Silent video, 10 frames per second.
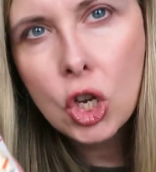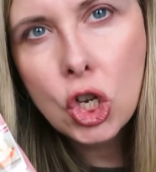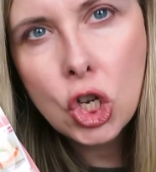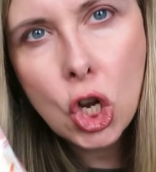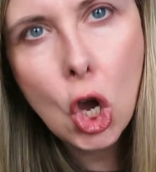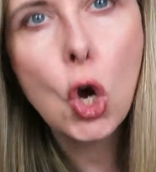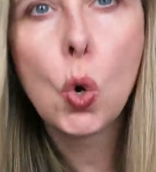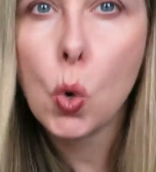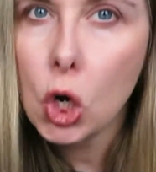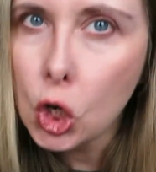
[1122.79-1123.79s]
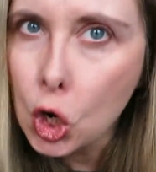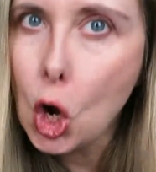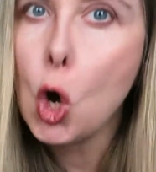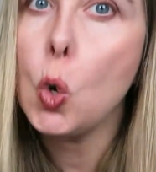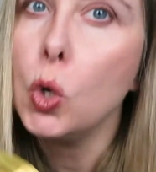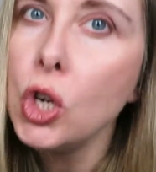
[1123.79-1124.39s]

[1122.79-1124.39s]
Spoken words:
no, no,